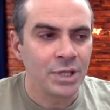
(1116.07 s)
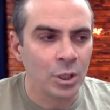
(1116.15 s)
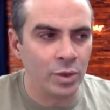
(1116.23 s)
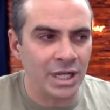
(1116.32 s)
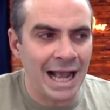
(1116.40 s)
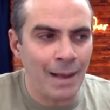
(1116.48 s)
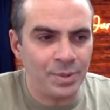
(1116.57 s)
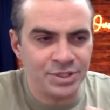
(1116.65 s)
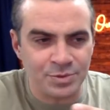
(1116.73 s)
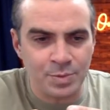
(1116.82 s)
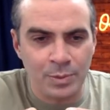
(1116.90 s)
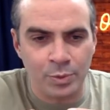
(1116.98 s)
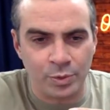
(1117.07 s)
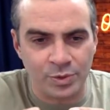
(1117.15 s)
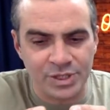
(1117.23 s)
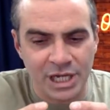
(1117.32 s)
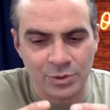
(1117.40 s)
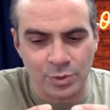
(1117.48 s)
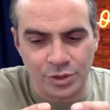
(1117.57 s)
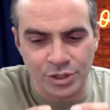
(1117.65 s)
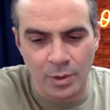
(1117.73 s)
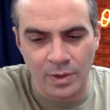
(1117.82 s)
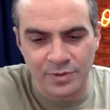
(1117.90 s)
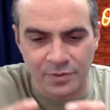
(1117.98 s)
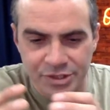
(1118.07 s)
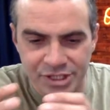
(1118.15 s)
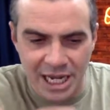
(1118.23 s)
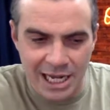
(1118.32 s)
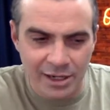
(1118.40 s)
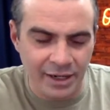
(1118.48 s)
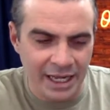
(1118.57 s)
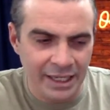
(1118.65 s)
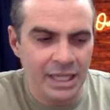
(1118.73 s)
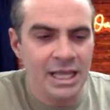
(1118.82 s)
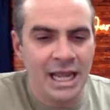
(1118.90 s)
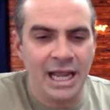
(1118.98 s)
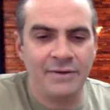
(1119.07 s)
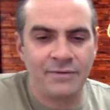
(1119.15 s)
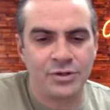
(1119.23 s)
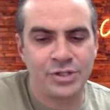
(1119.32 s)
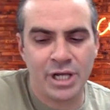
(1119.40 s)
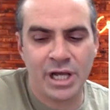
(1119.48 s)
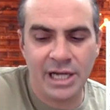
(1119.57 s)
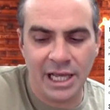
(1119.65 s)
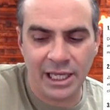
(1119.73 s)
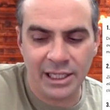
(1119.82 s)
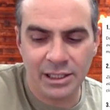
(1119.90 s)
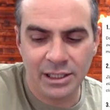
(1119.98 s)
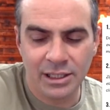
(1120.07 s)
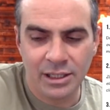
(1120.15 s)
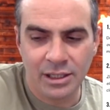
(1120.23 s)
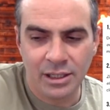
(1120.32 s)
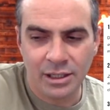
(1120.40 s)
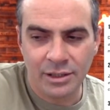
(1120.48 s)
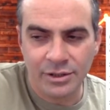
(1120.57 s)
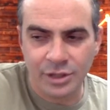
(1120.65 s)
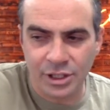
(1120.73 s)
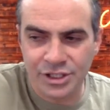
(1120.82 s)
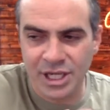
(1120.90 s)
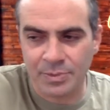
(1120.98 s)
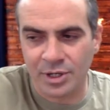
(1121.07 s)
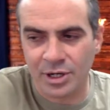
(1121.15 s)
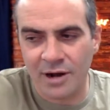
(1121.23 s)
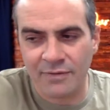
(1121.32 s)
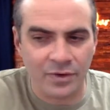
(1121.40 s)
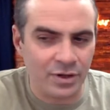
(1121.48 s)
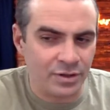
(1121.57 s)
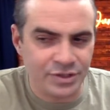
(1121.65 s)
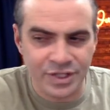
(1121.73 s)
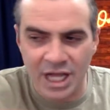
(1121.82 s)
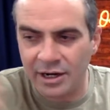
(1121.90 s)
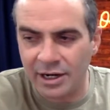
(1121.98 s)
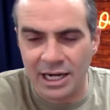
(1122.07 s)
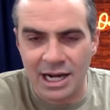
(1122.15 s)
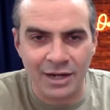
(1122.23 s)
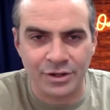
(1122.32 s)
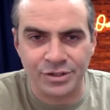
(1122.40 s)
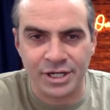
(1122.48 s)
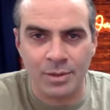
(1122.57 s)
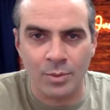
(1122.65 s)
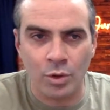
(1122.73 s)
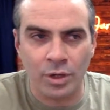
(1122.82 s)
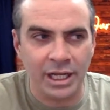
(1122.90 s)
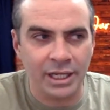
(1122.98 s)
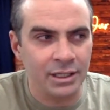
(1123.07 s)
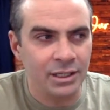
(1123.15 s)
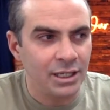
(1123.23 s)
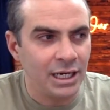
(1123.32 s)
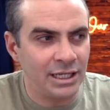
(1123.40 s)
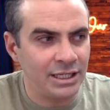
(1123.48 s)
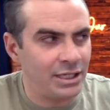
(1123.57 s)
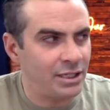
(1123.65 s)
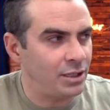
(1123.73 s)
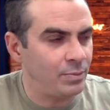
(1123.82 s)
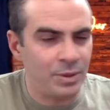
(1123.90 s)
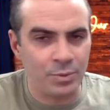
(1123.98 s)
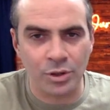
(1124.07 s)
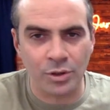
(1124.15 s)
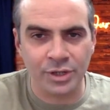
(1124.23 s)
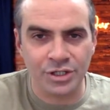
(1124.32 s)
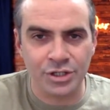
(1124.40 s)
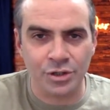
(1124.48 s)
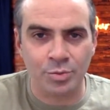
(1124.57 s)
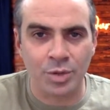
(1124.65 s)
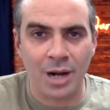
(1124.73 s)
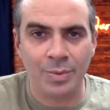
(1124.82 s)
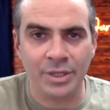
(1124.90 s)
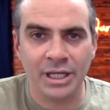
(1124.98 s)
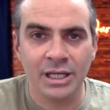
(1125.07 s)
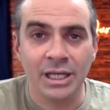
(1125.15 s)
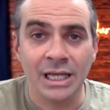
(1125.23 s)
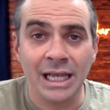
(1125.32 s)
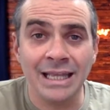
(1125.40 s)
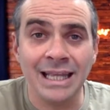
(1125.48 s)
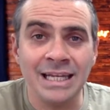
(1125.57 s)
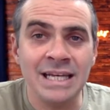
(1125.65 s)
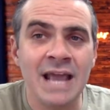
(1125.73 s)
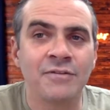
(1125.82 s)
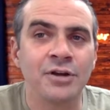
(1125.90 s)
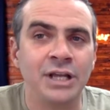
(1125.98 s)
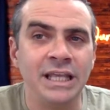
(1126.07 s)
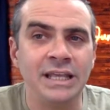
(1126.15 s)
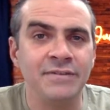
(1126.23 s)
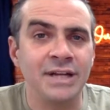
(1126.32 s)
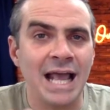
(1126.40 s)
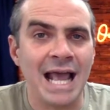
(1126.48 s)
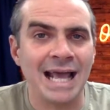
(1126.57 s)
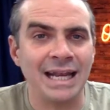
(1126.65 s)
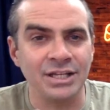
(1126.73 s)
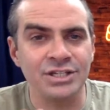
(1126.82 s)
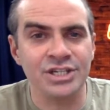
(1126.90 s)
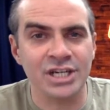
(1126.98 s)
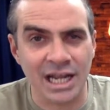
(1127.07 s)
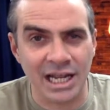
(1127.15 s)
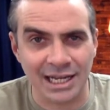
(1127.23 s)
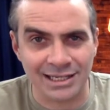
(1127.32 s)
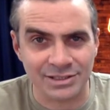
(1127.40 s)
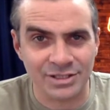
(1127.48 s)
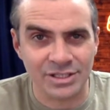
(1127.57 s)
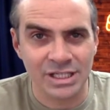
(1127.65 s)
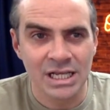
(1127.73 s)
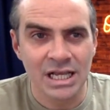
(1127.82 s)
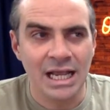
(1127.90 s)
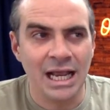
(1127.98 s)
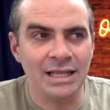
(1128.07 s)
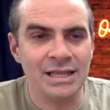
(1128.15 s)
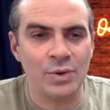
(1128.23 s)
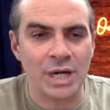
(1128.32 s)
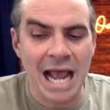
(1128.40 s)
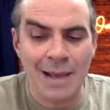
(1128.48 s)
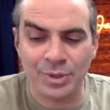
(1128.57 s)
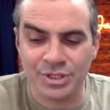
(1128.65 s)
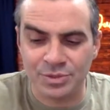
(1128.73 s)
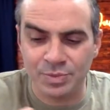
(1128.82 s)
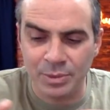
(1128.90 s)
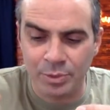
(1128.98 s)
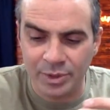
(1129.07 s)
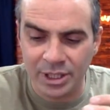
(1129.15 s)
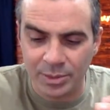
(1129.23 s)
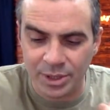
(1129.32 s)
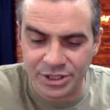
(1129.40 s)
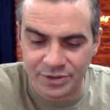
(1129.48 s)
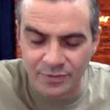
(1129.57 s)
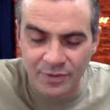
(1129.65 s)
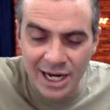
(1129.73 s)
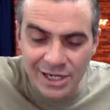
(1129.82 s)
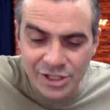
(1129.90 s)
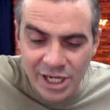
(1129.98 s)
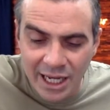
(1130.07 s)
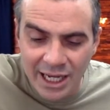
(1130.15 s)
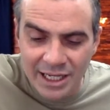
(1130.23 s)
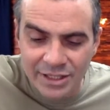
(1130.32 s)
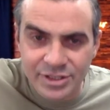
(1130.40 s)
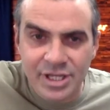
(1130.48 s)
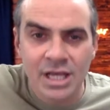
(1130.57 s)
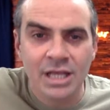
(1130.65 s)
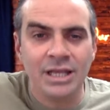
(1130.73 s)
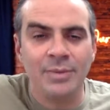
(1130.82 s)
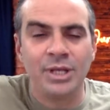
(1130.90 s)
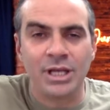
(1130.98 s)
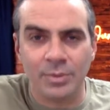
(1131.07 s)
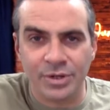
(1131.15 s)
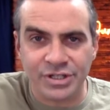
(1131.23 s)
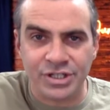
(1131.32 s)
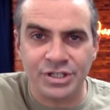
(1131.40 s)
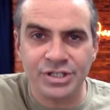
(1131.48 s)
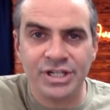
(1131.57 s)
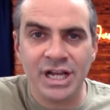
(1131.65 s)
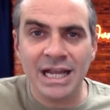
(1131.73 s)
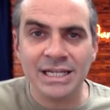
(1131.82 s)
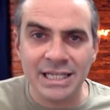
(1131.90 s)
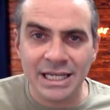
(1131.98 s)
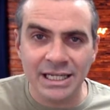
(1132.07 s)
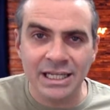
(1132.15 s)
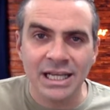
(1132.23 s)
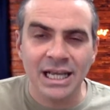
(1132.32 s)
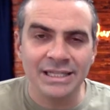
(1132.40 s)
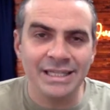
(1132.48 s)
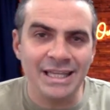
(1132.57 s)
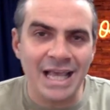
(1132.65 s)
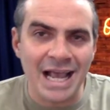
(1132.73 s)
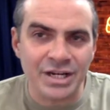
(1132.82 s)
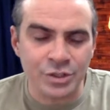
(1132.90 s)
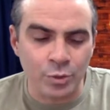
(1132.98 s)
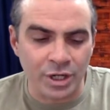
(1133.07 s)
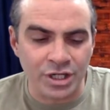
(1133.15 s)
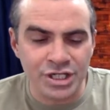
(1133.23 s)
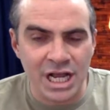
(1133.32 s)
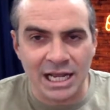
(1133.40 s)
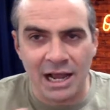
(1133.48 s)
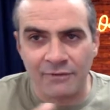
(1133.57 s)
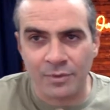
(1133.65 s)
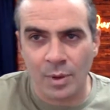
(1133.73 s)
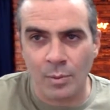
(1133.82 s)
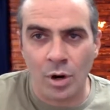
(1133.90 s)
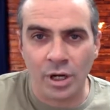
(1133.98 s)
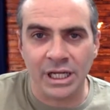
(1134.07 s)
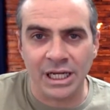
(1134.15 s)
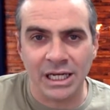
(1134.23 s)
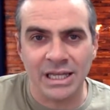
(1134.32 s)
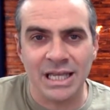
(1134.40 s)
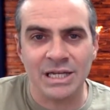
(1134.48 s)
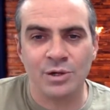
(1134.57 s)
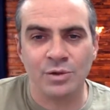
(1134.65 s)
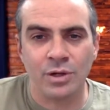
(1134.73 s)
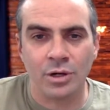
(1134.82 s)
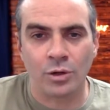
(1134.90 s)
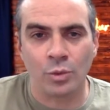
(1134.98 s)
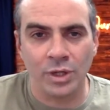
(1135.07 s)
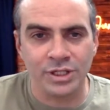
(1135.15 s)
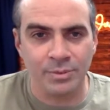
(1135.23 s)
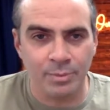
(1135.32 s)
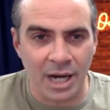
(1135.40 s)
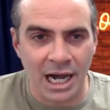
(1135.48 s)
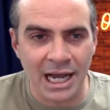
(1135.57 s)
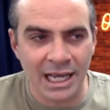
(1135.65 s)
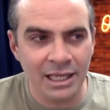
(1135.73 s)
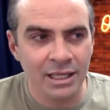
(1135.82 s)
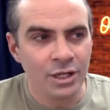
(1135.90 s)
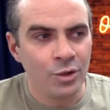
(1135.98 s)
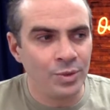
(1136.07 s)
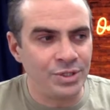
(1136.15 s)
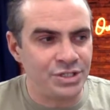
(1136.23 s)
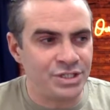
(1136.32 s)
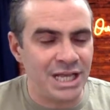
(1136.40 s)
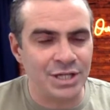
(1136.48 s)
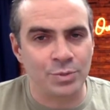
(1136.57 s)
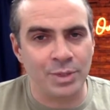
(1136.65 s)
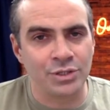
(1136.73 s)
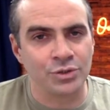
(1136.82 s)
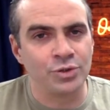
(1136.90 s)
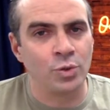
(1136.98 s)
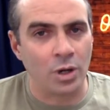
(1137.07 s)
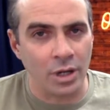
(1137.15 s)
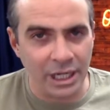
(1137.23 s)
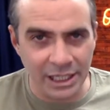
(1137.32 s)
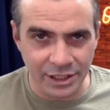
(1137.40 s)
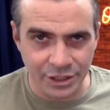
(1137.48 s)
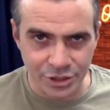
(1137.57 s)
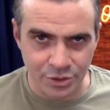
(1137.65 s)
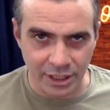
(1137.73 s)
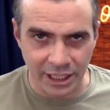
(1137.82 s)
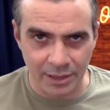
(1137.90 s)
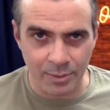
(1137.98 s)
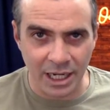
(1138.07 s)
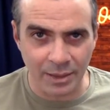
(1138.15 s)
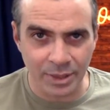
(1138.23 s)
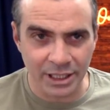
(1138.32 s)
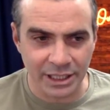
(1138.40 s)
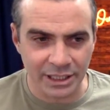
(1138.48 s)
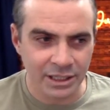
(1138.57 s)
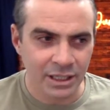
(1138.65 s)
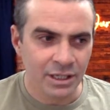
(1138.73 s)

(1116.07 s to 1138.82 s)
What happens is people will schedule showings for Saturday and for Sunday. They'll accept an offer Saturday night or Sunday morning, and then people go and they show the property, and they never even had a chance. And then what happens is people become disenfranchised, they become disenchanted, and then they actually want to check out from the market and they no longer want to buy, which is detrimental to our industry, in my opinion.